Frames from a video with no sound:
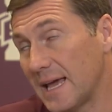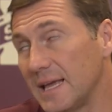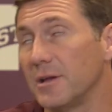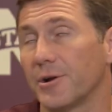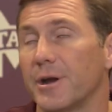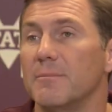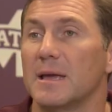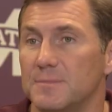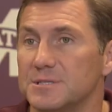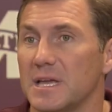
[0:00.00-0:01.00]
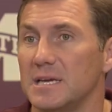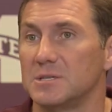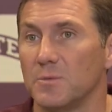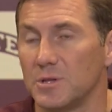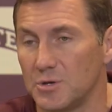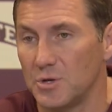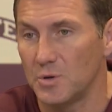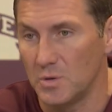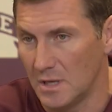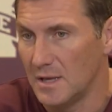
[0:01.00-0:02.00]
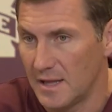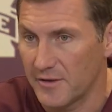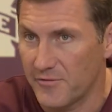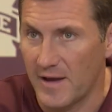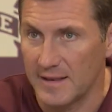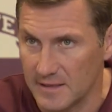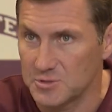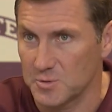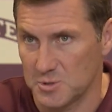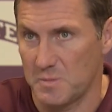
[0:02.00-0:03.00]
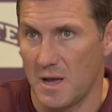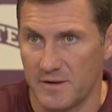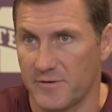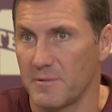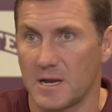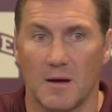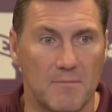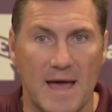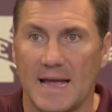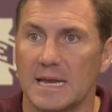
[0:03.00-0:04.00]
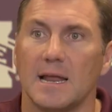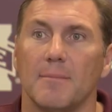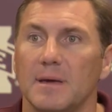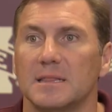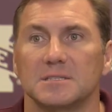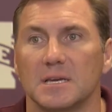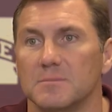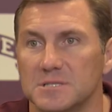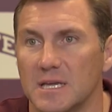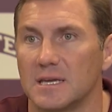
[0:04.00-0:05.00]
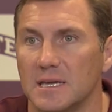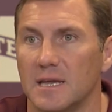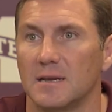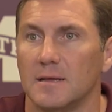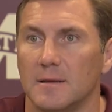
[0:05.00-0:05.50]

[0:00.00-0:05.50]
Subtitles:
Hey, you're going to make mistakes, and when you do, that's fine. Let's respond from a comeback and not make the same mistake again.